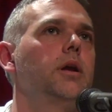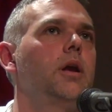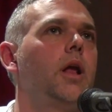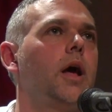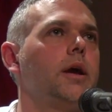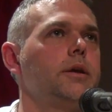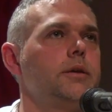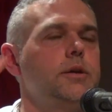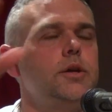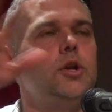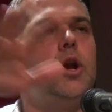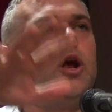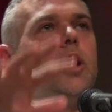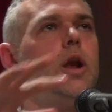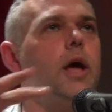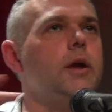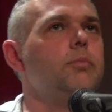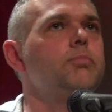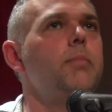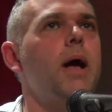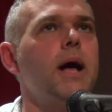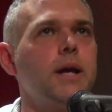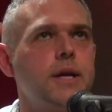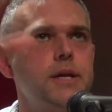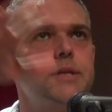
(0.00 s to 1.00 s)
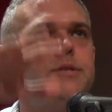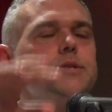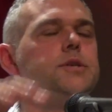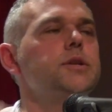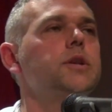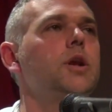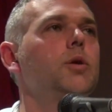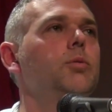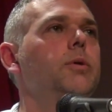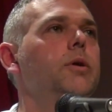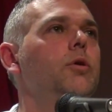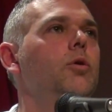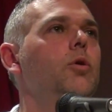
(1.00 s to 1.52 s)
like, you know, like monkeys.
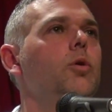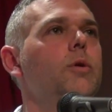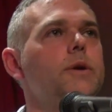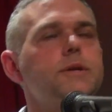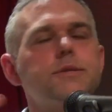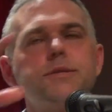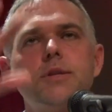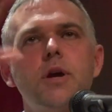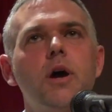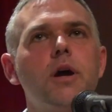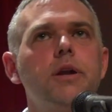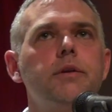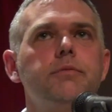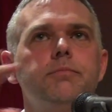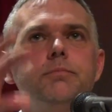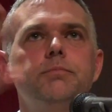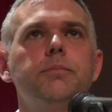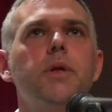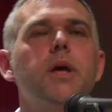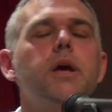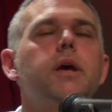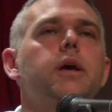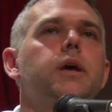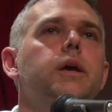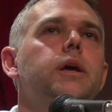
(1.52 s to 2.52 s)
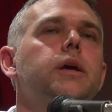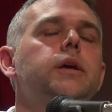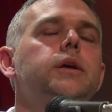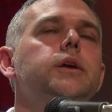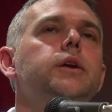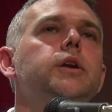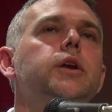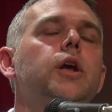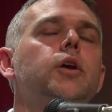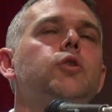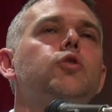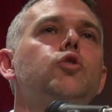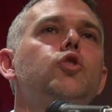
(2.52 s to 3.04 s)
You know, we're always kind of,
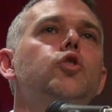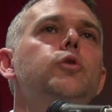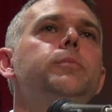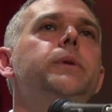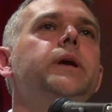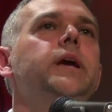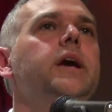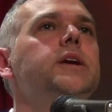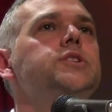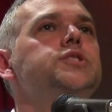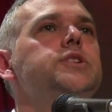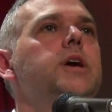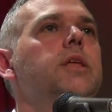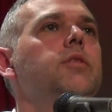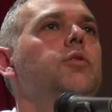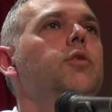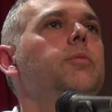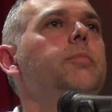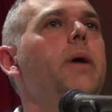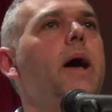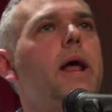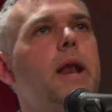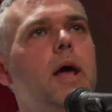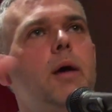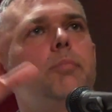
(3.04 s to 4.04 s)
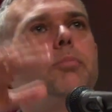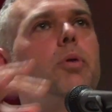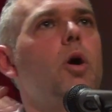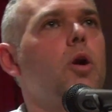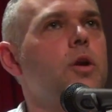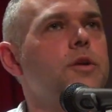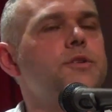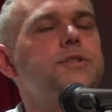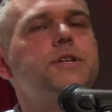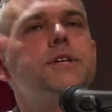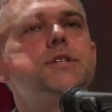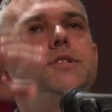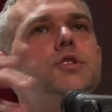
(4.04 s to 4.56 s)
you know, grooming each other about our
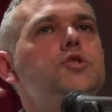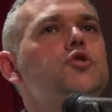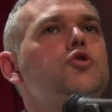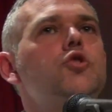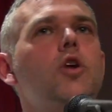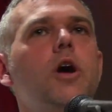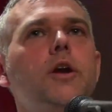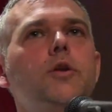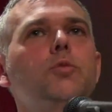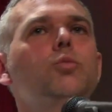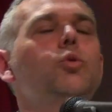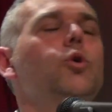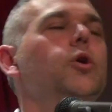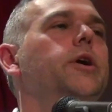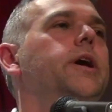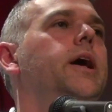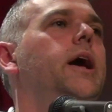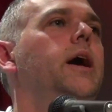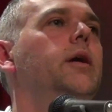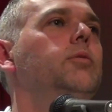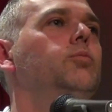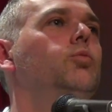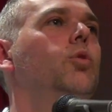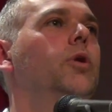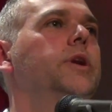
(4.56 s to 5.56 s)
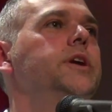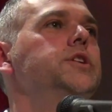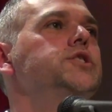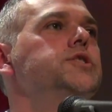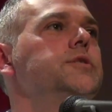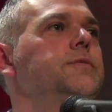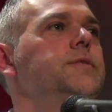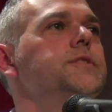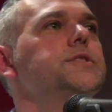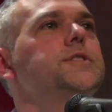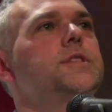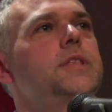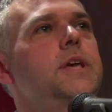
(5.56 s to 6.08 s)
politics and trying to work out what each
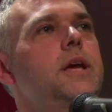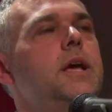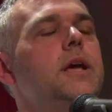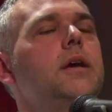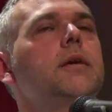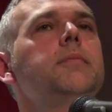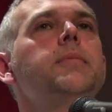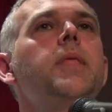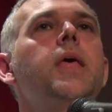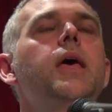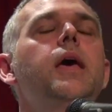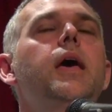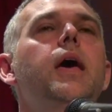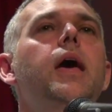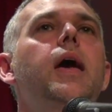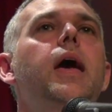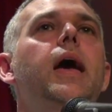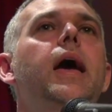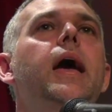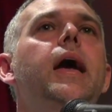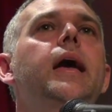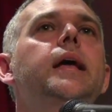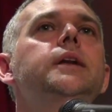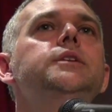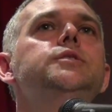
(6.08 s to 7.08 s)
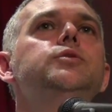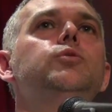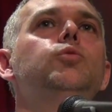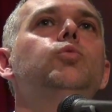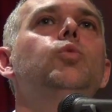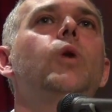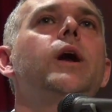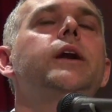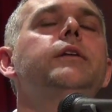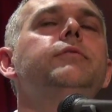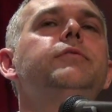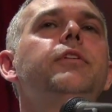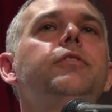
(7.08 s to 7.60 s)
of us think. And
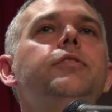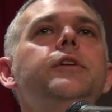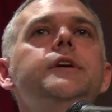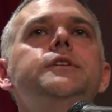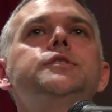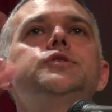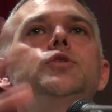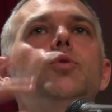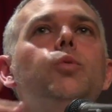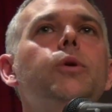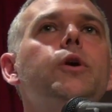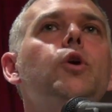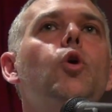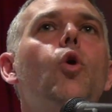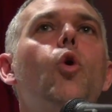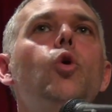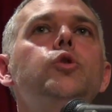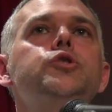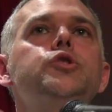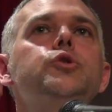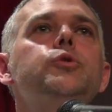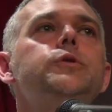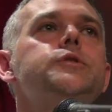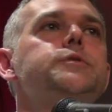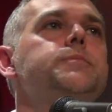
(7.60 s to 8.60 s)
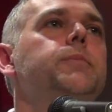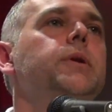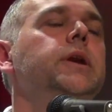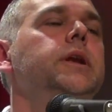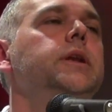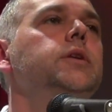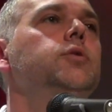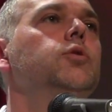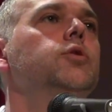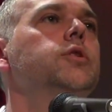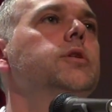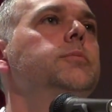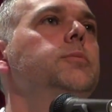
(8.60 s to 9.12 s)
one of the things that we all do as
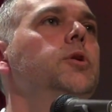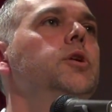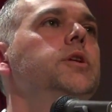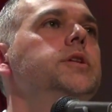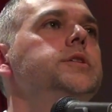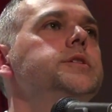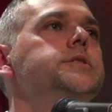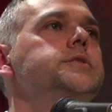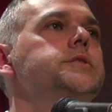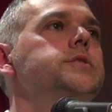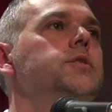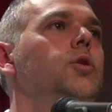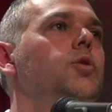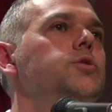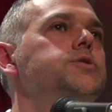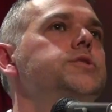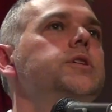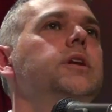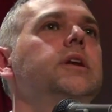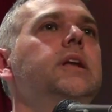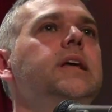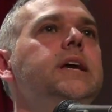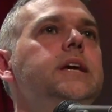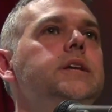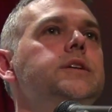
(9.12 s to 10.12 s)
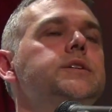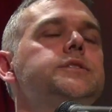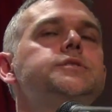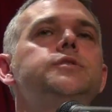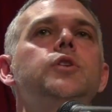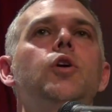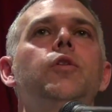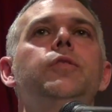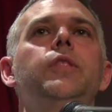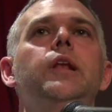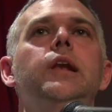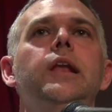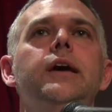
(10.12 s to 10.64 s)
political communities is look to leaders
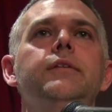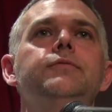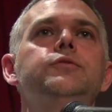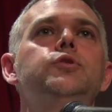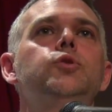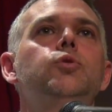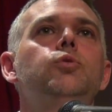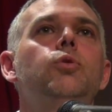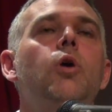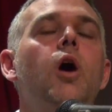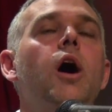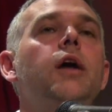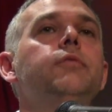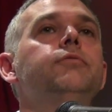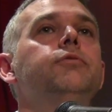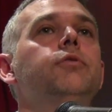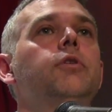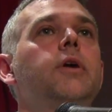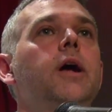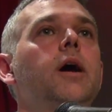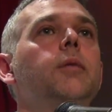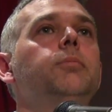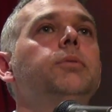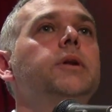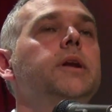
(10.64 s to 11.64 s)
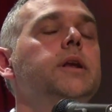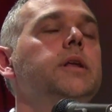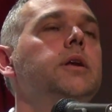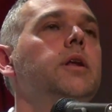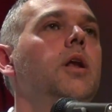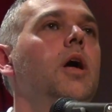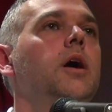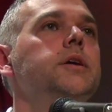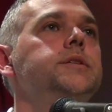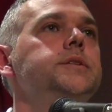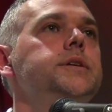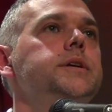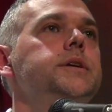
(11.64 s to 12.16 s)
on the left or right for our
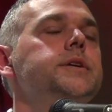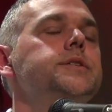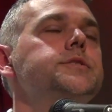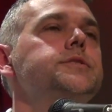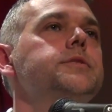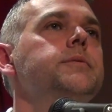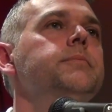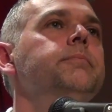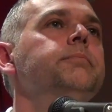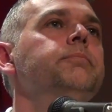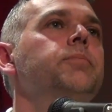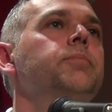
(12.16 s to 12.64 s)
political ideas.